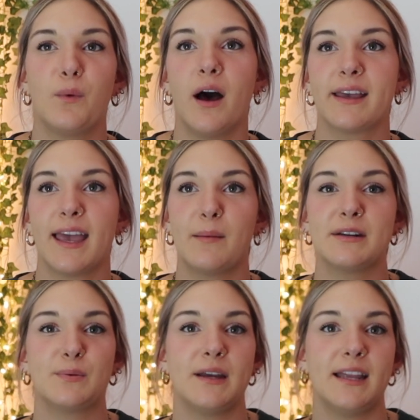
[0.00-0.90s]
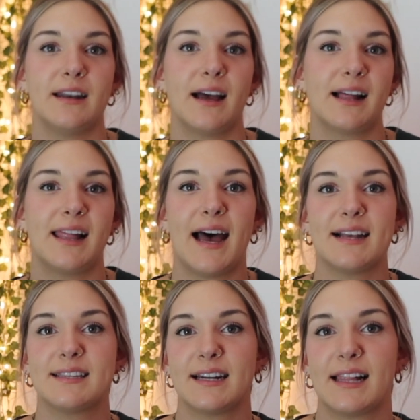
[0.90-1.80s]
walking between a
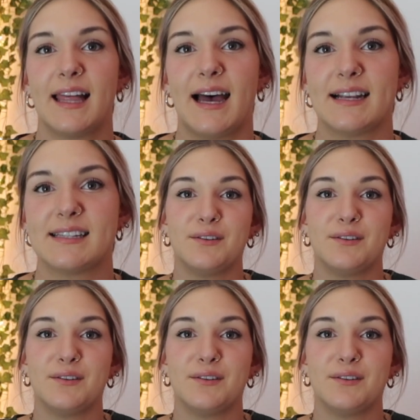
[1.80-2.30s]
class and a class.